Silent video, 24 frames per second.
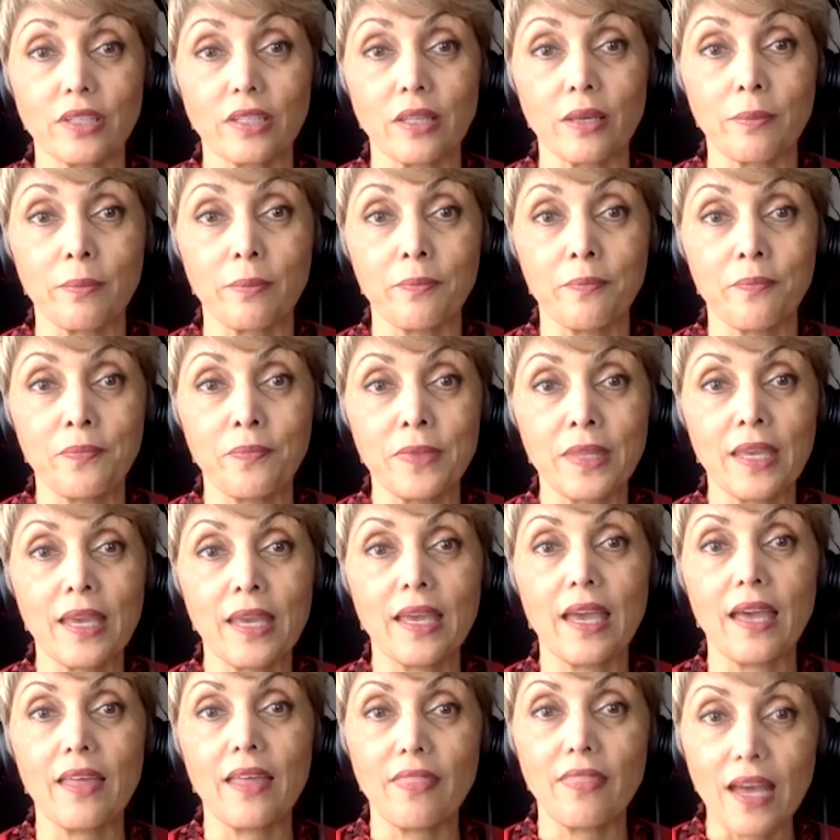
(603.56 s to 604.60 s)
them.
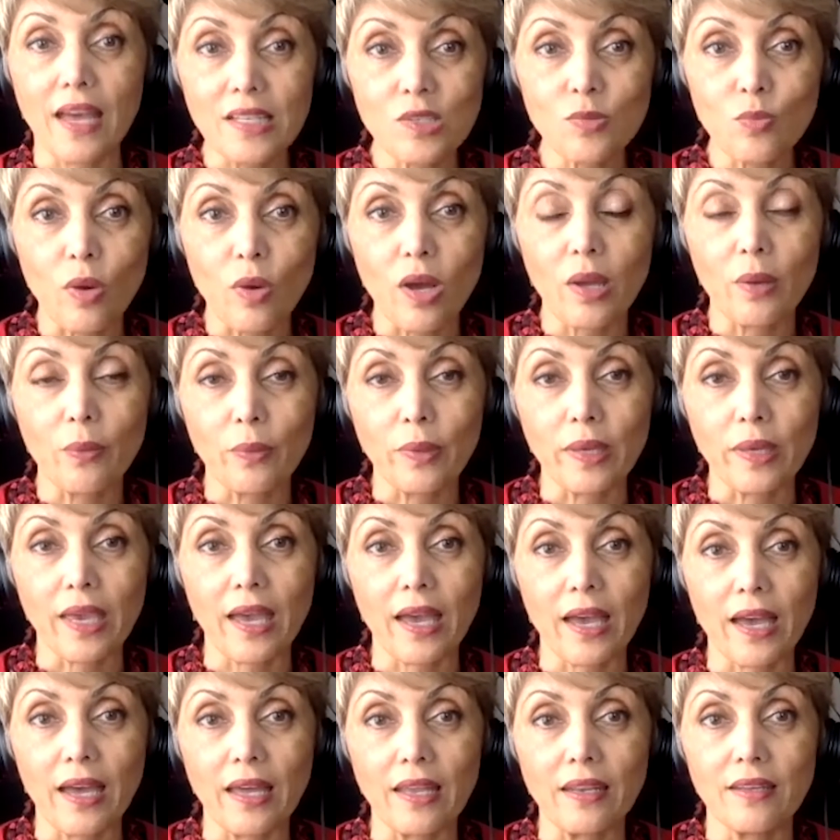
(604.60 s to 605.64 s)
And that's why we
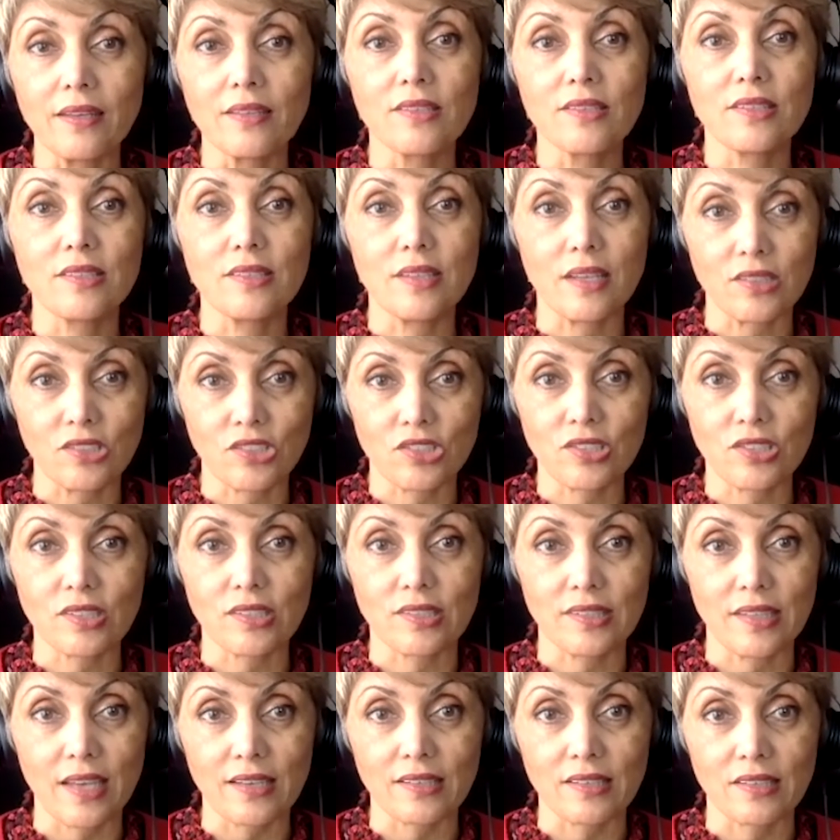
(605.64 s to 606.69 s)
had such
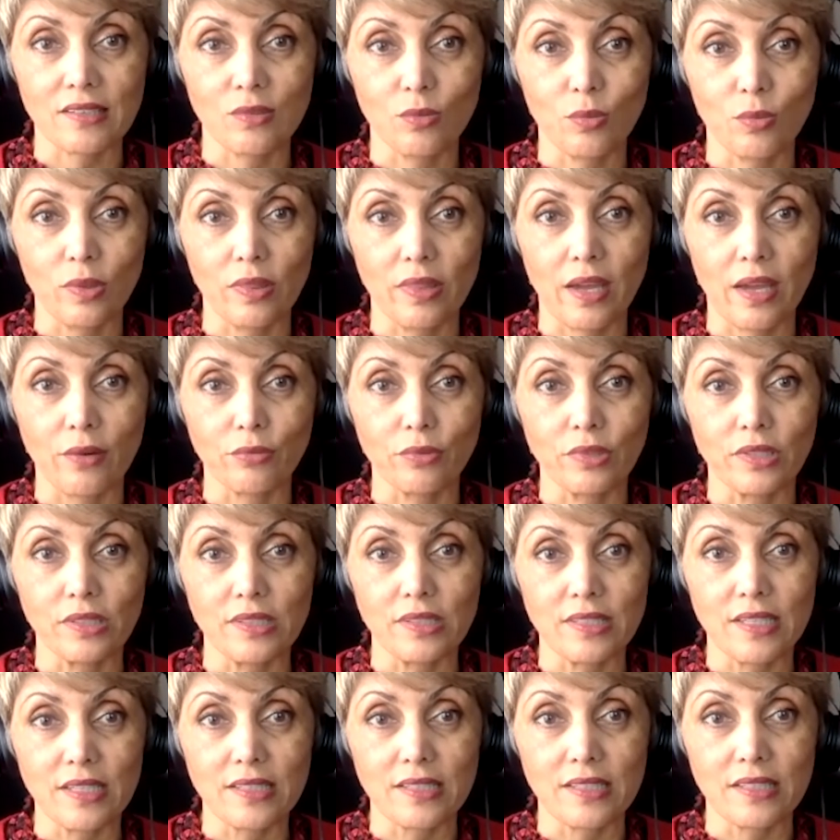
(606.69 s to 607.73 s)
success with that real
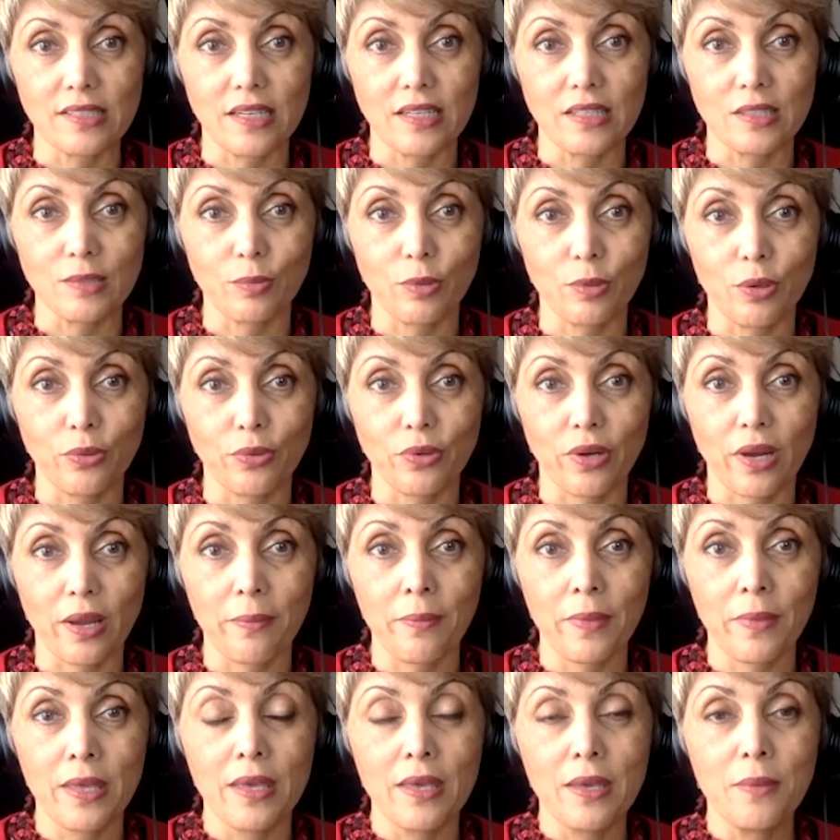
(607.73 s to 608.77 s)
estate studies
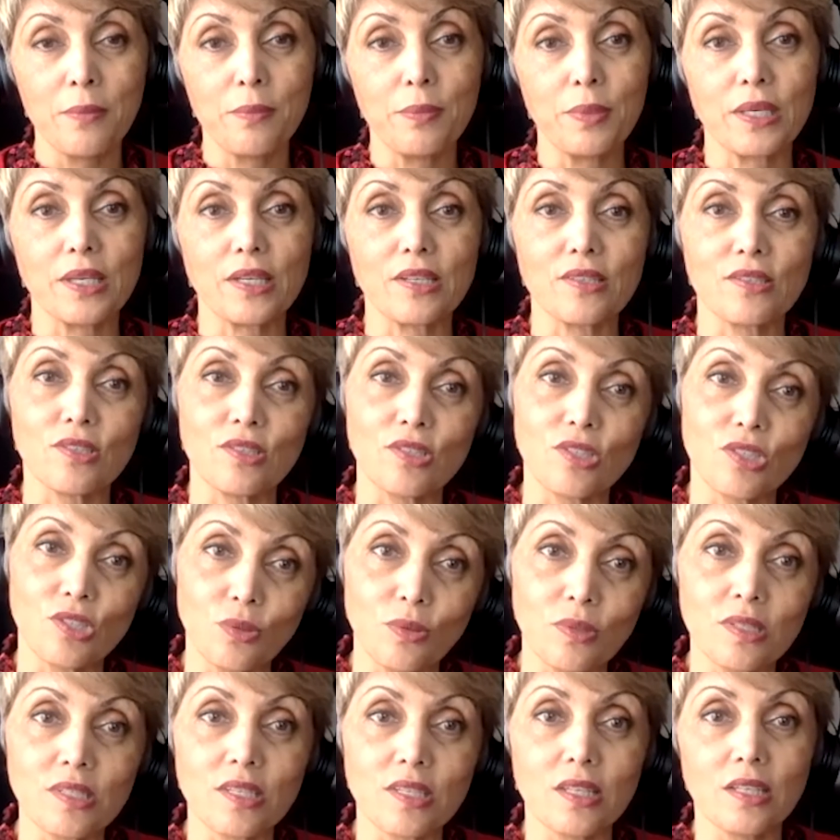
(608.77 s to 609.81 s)
program, because the
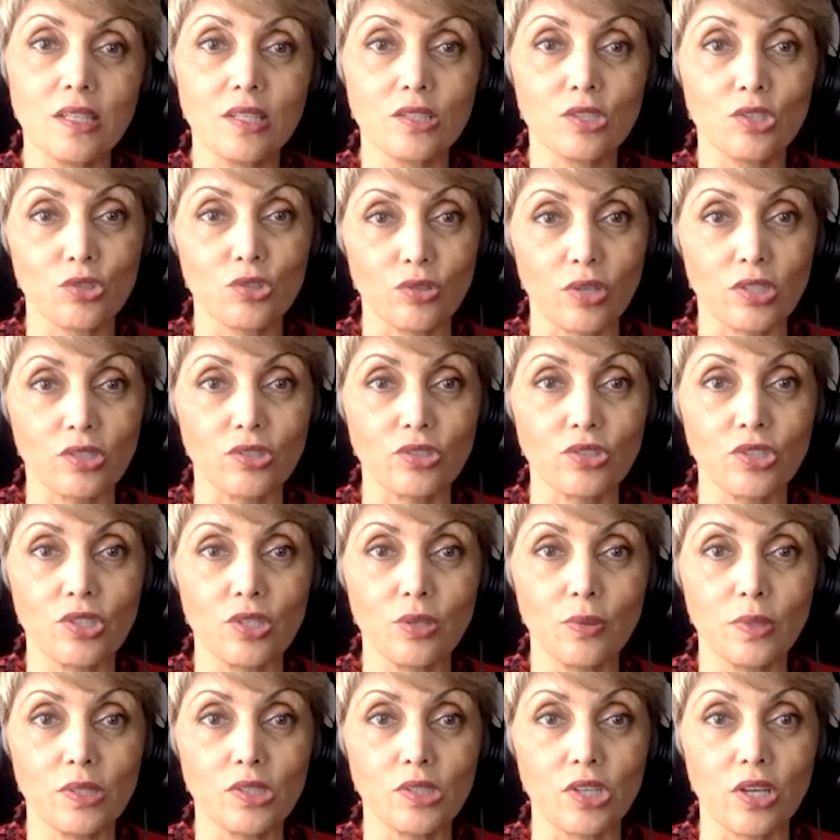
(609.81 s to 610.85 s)
students and the instructors
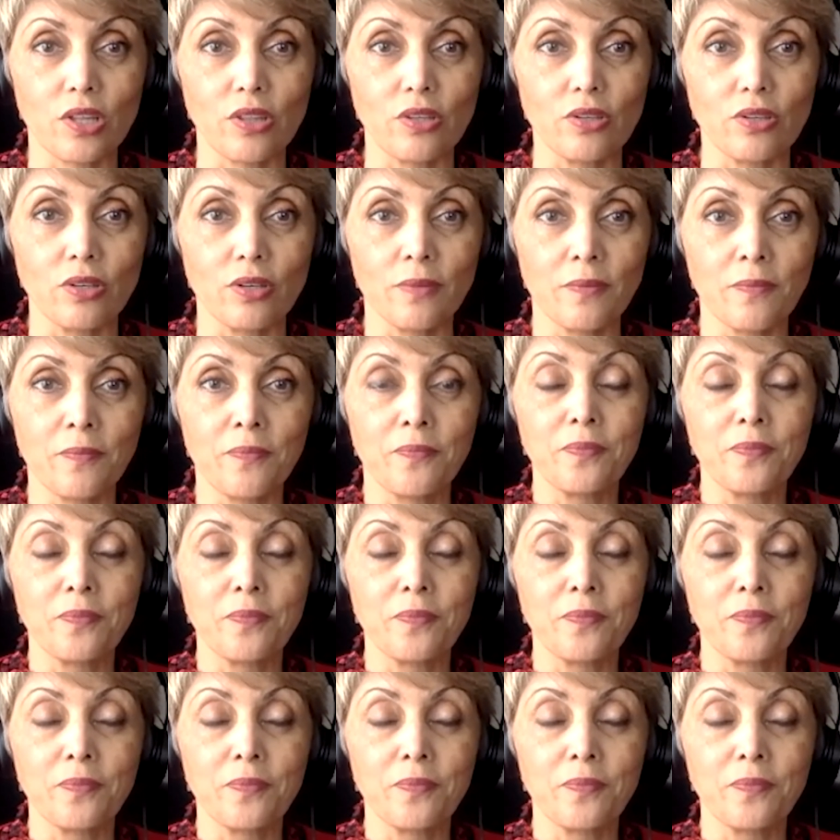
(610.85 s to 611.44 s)
knew each other.